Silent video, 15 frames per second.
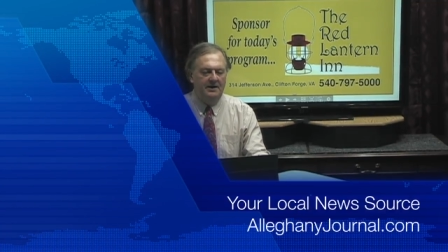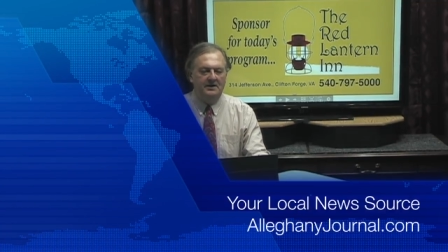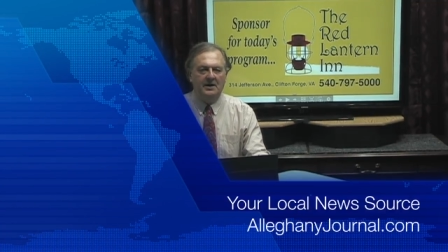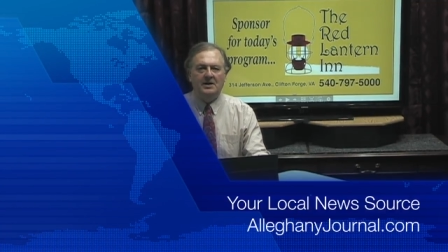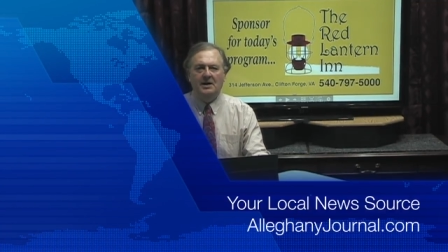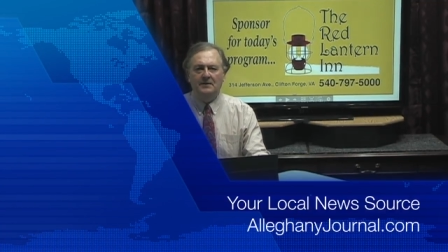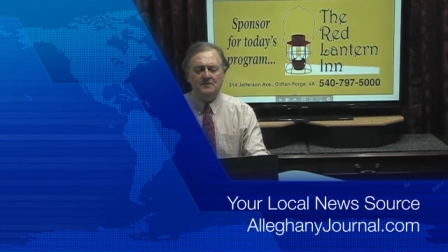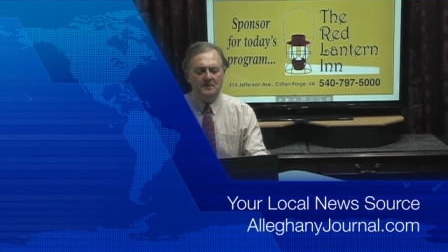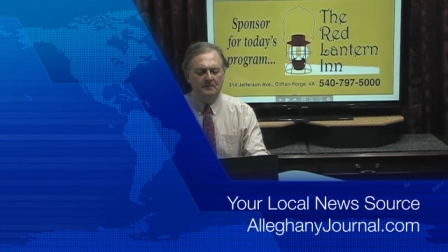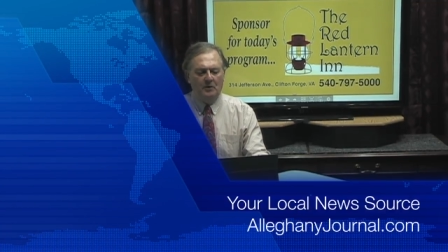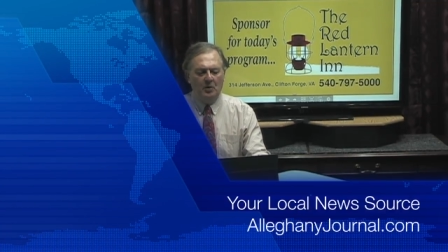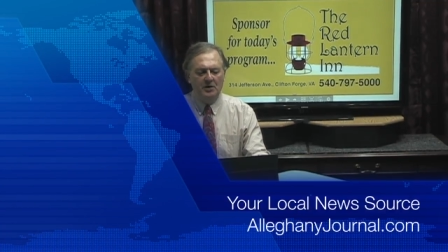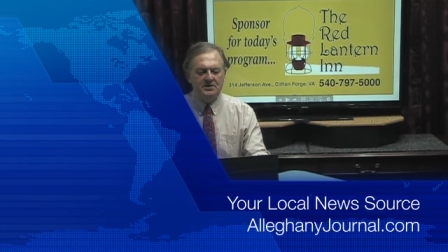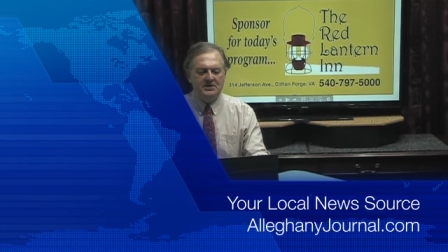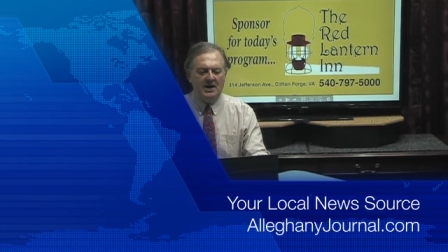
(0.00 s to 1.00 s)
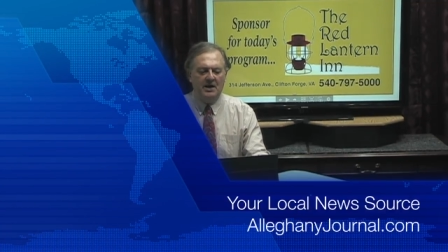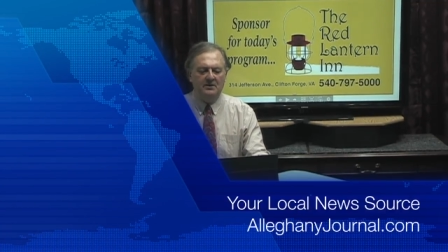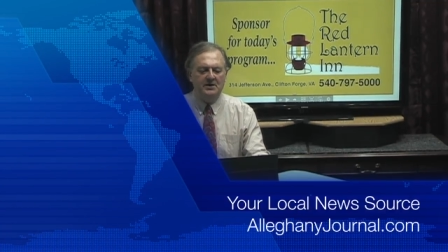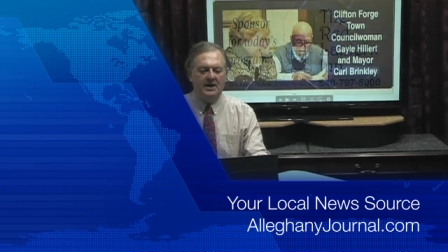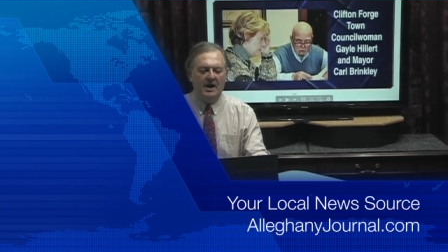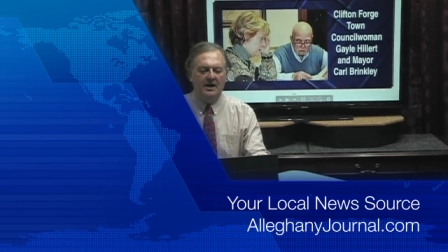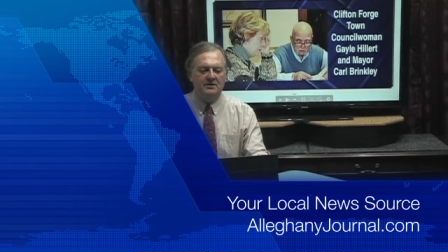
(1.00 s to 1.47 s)
The Clifton Forge
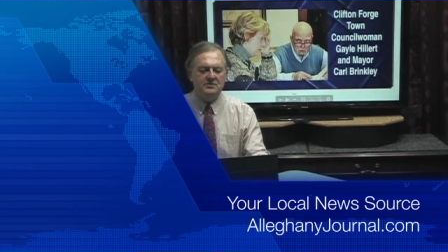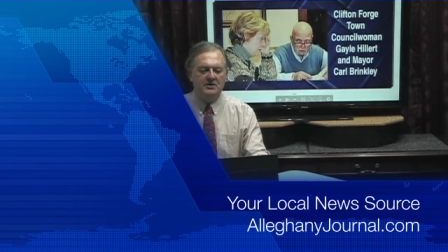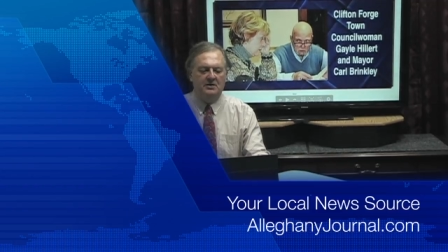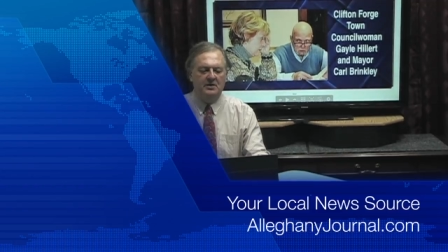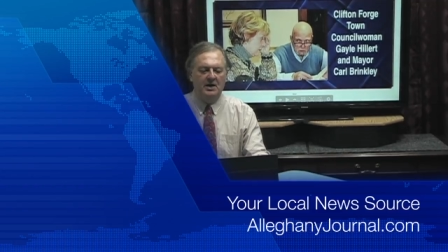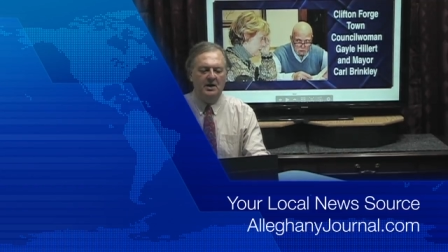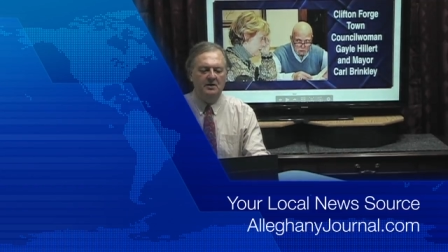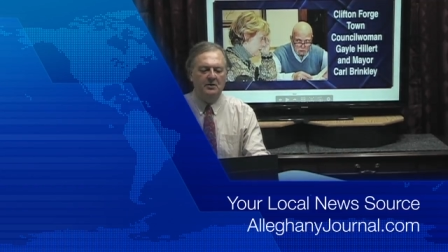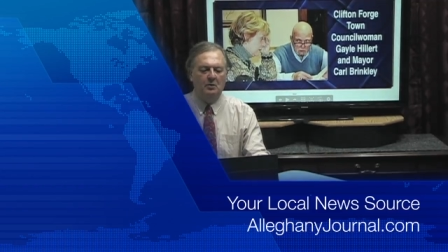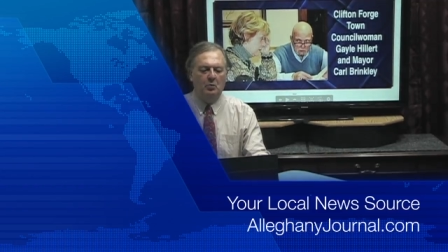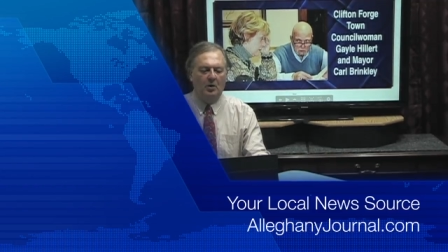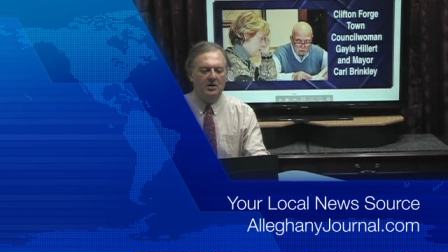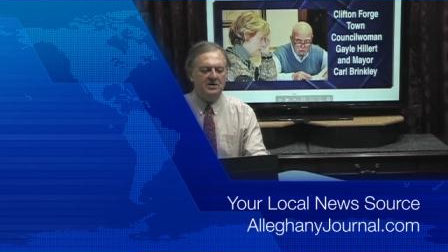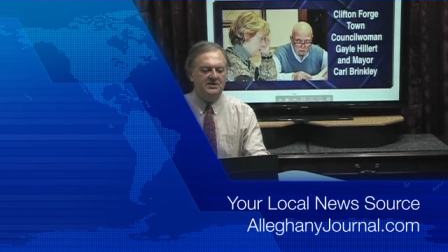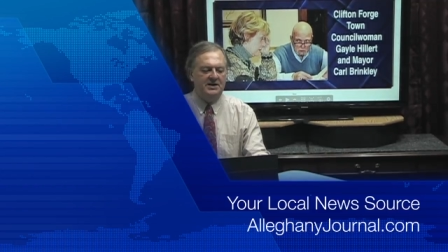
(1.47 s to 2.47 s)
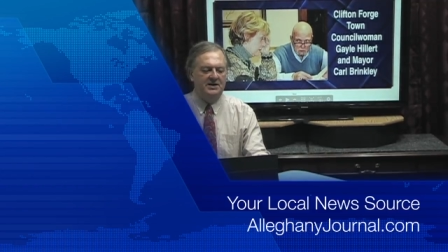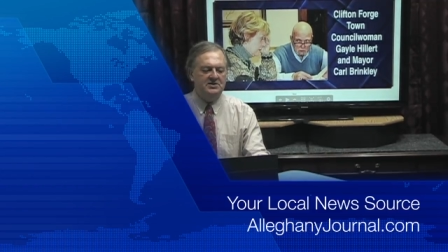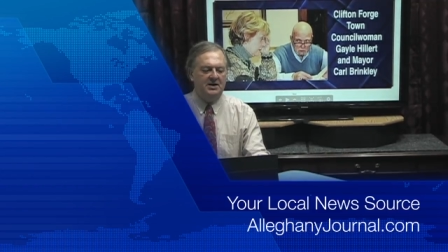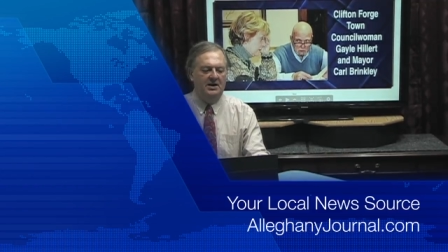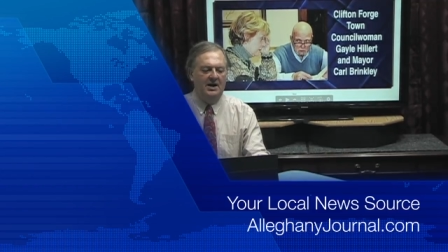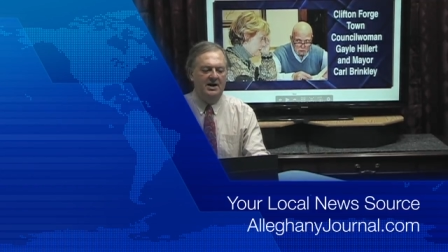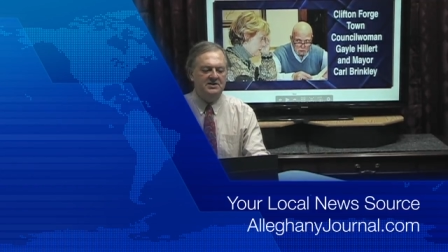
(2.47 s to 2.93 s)
Town Council held a work
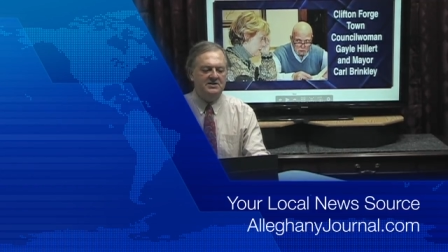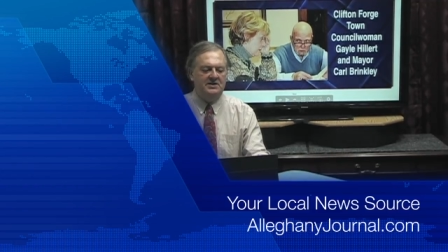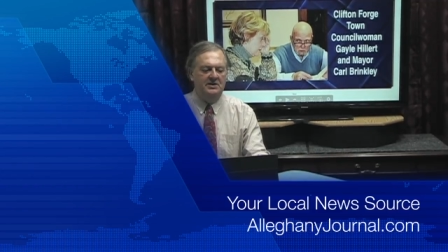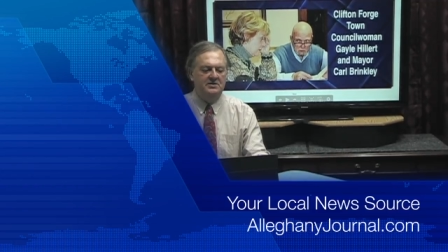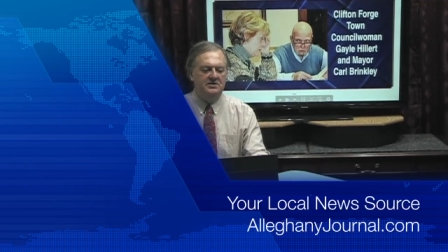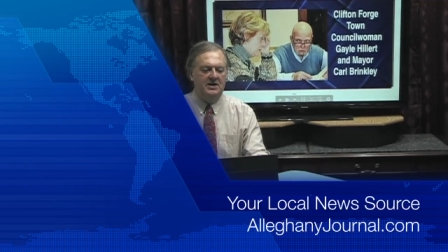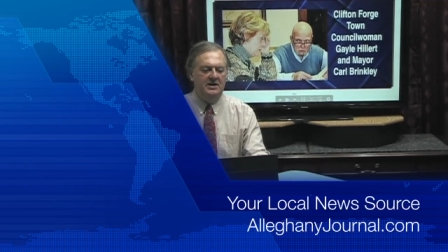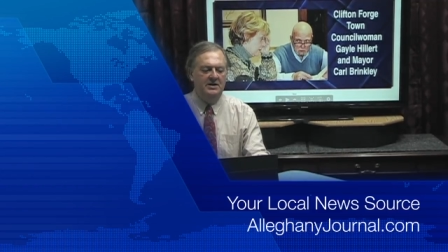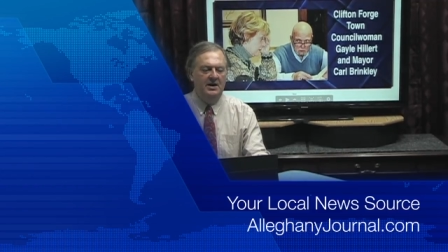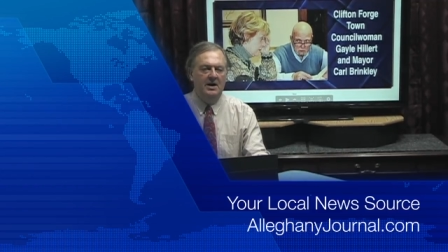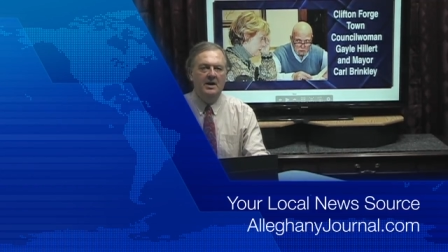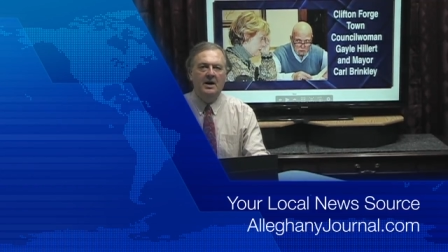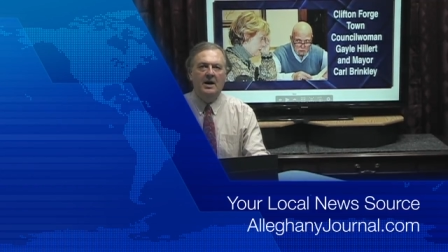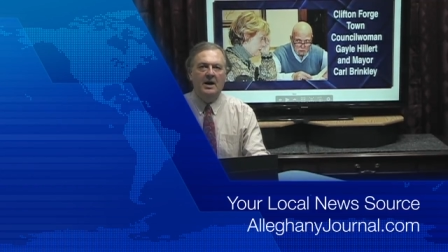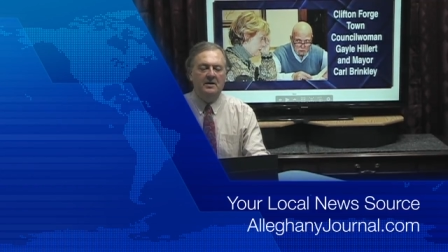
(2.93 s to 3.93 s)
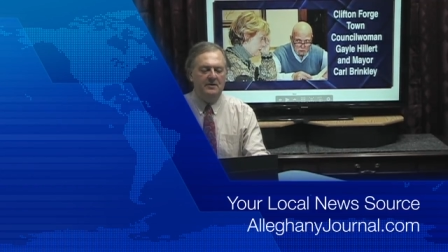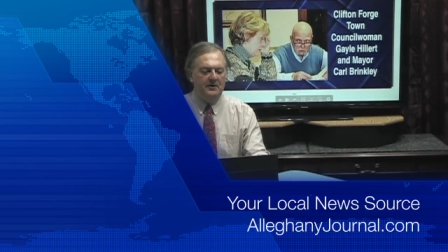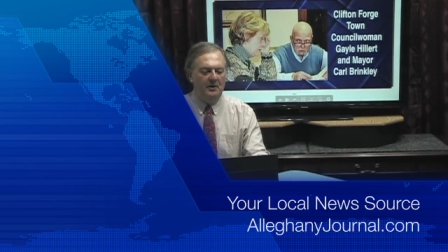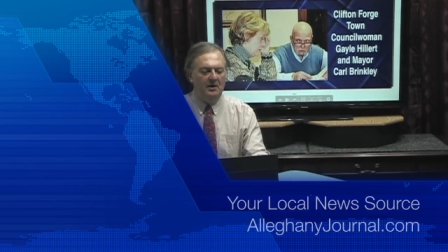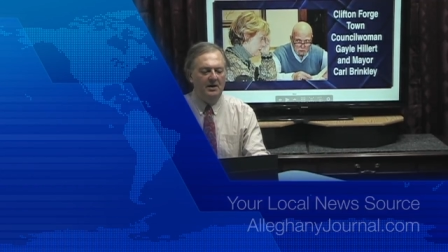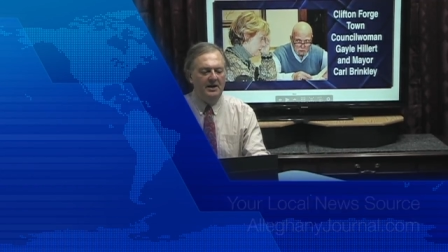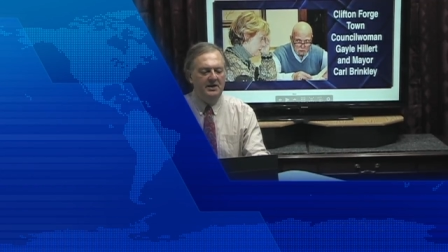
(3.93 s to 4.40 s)
session last Tuesday and
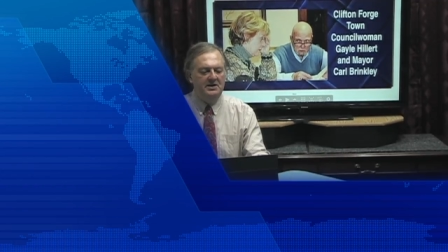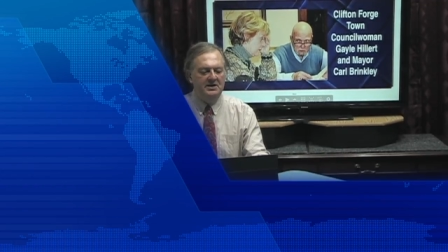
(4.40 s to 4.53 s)
thoroughly